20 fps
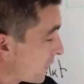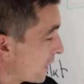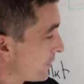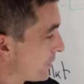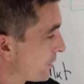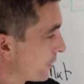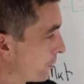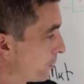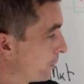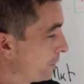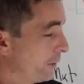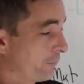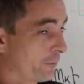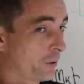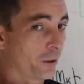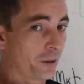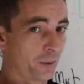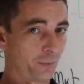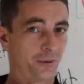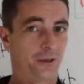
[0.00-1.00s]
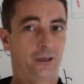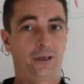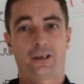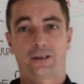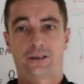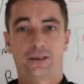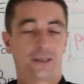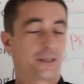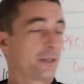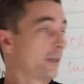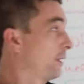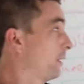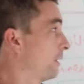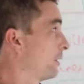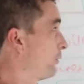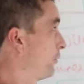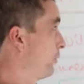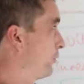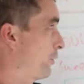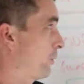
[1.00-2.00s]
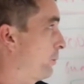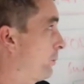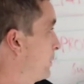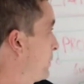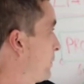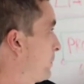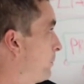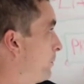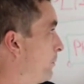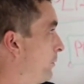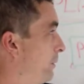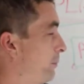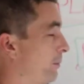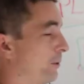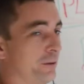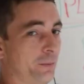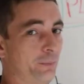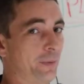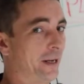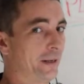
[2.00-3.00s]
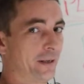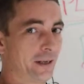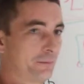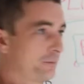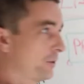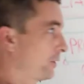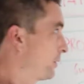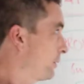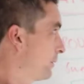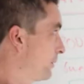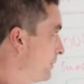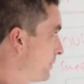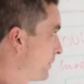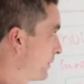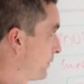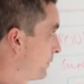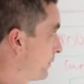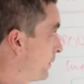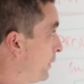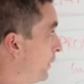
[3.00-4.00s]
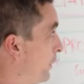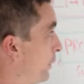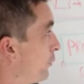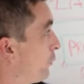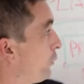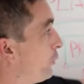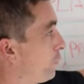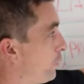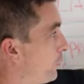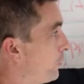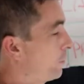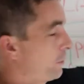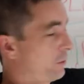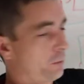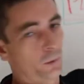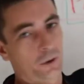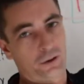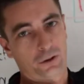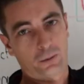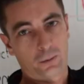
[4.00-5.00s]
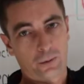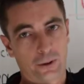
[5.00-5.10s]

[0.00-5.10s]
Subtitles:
So you've got a product to sell, you don't want to worry about paid advertising, you don't want to